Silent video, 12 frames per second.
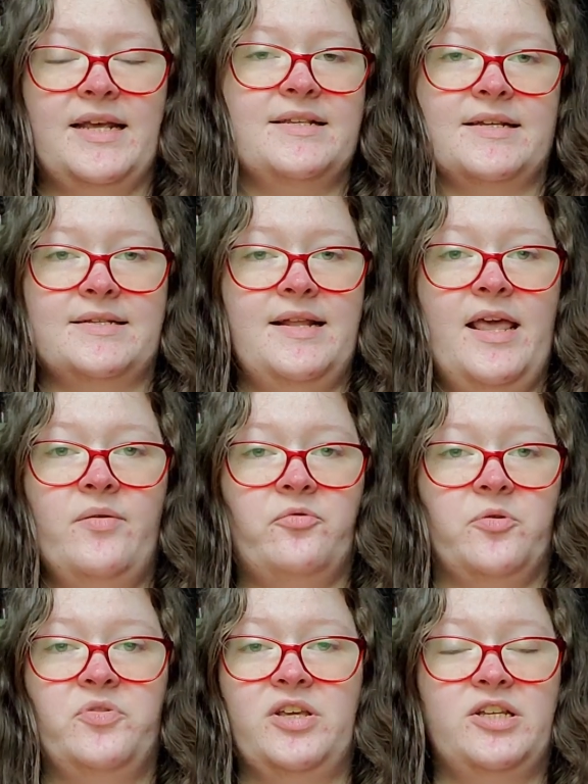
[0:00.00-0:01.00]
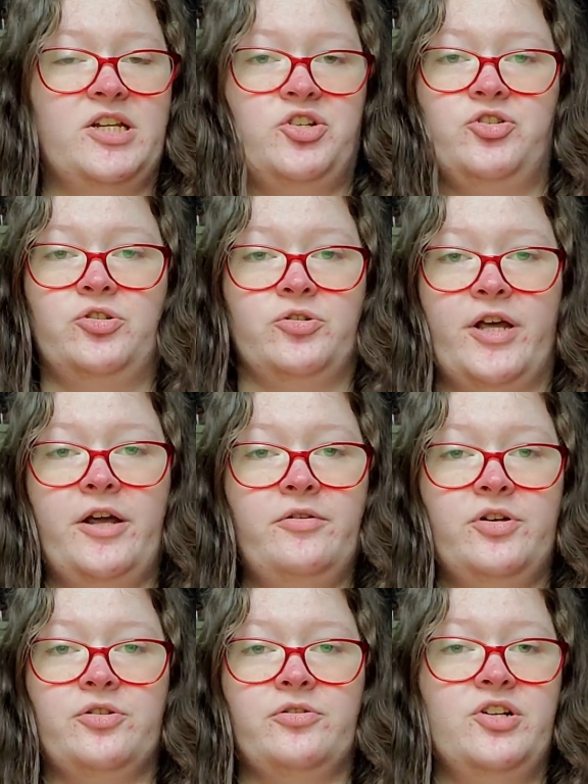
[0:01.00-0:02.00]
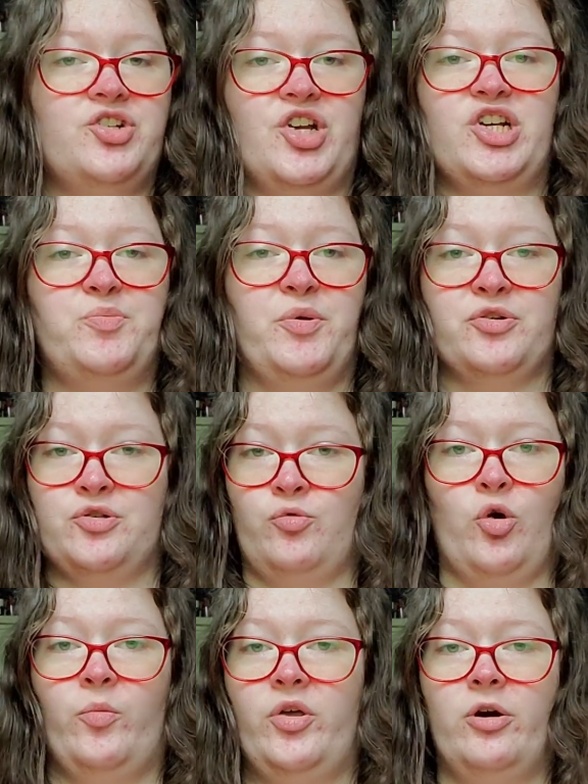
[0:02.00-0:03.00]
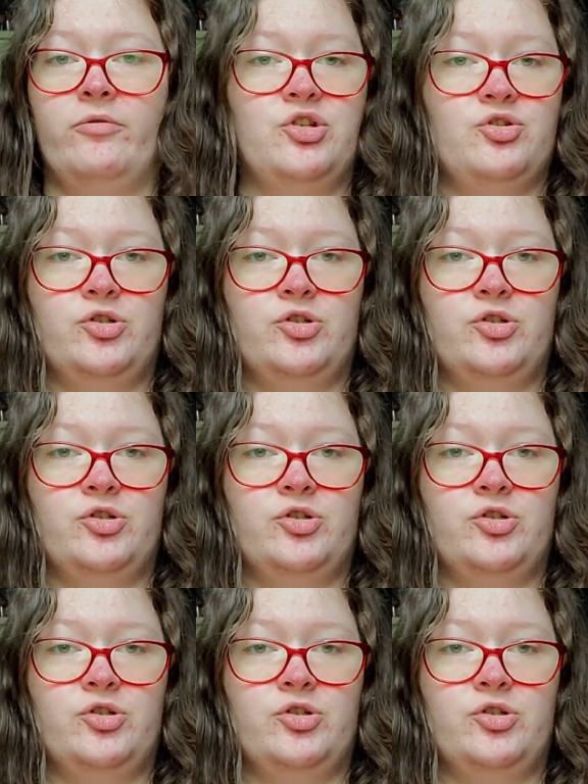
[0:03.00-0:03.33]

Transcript: takes its name from the titular character in Shakespeare's Romeo and